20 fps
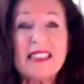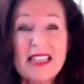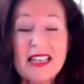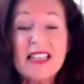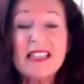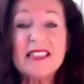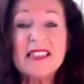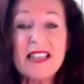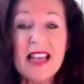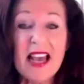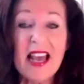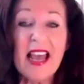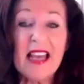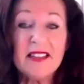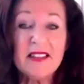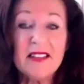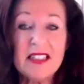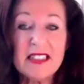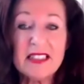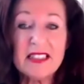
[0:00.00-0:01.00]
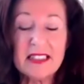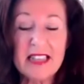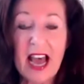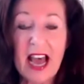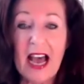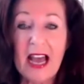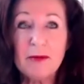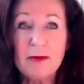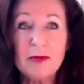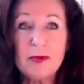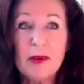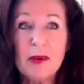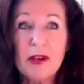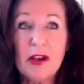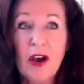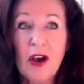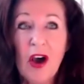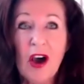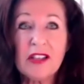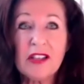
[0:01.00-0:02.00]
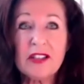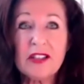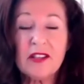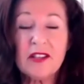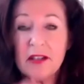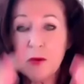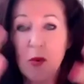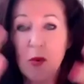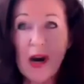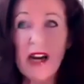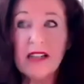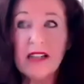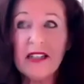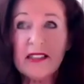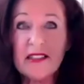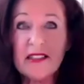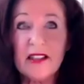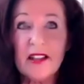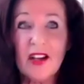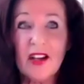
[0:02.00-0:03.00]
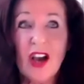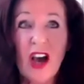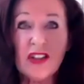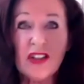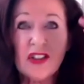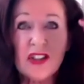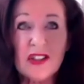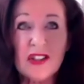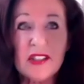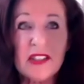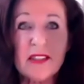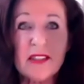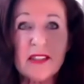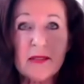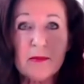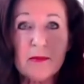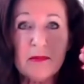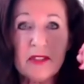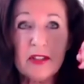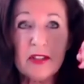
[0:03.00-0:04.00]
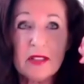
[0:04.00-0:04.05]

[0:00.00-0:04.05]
easier at this time because the awareness and the consciousness